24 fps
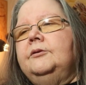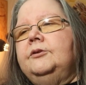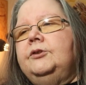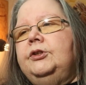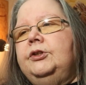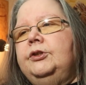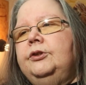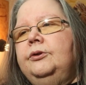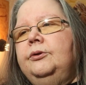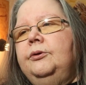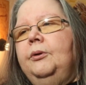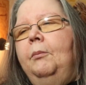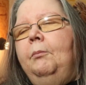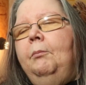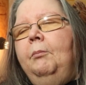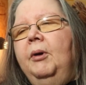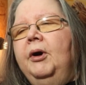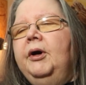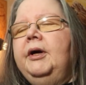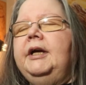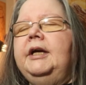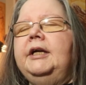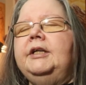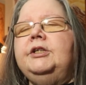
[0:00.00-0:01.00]
to
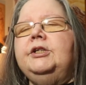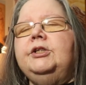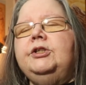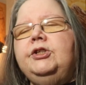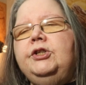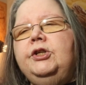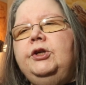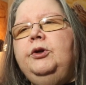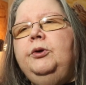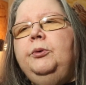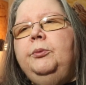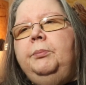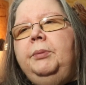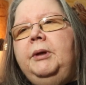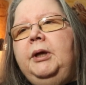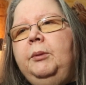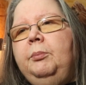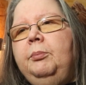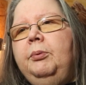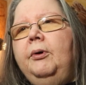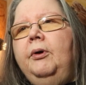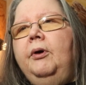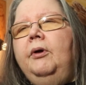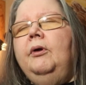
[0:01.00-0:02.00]
market to
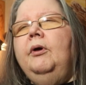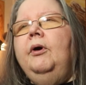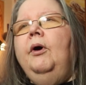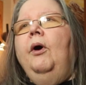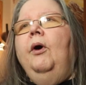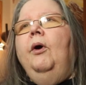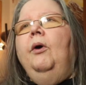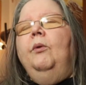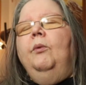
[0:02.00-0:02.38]
people